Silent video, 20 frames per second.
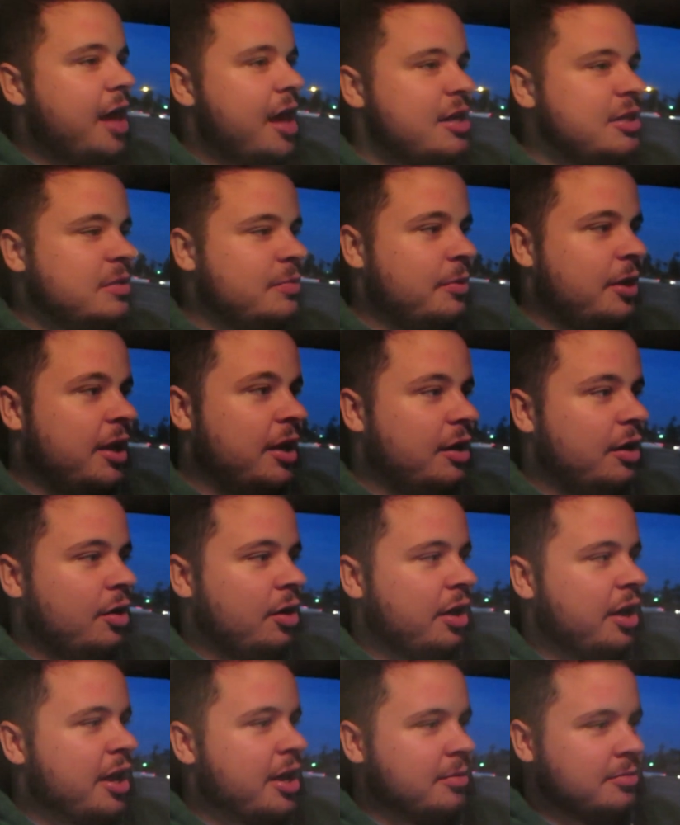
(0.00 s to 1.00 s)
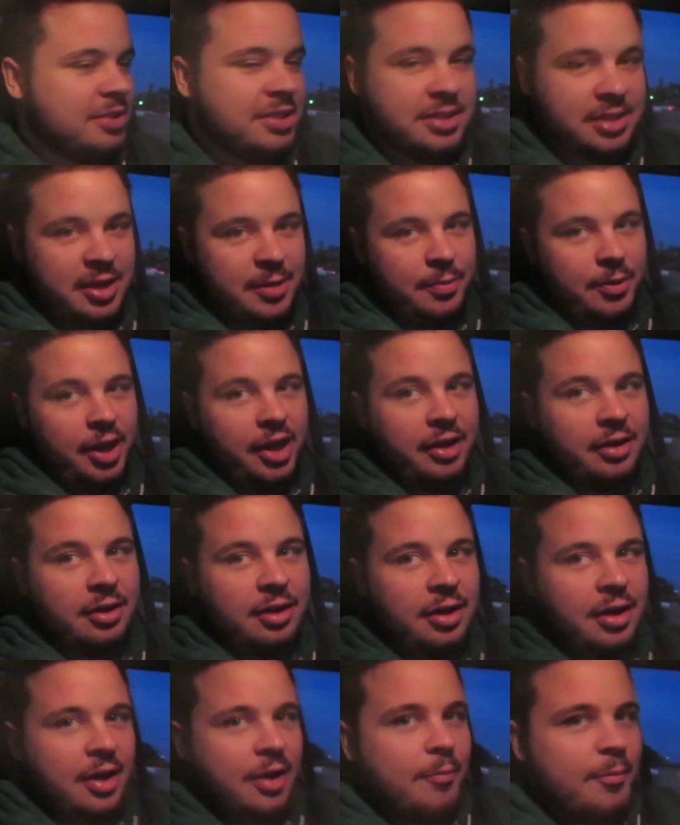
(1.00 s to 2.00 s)
has been him sleeping.
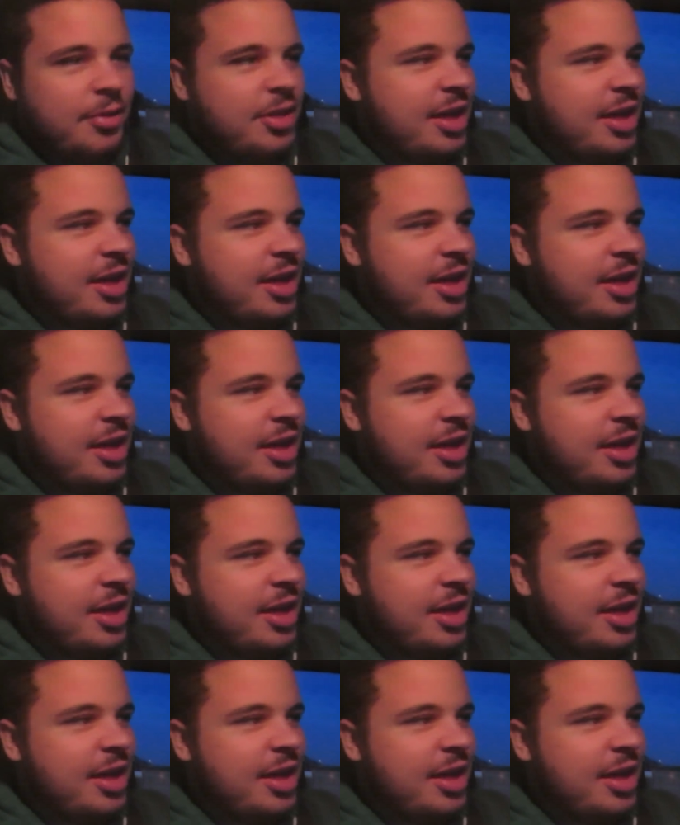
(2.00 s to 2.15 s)
But